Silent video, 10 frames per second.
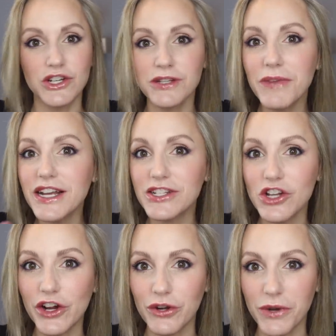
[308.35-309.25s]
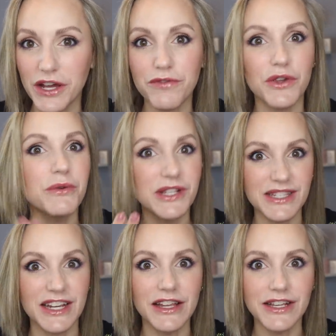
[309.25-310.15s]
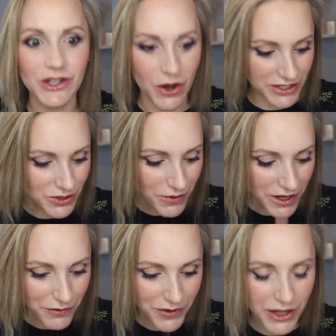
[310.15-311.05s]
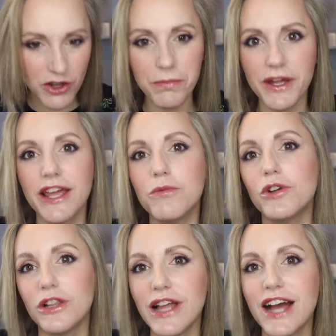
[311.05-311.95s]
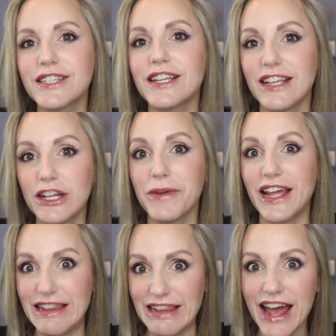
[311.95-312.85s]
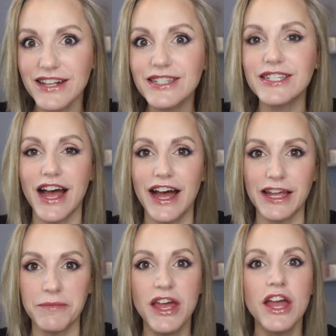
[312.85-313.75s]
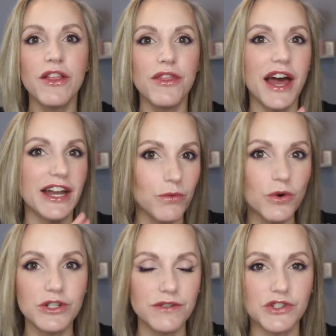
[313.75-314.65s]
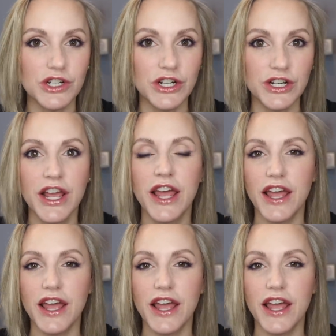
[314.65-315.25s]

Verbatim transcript: Doesn't mean it's not gonna work for you, it still is going to work for you, but it will last a little bit less time than it would have done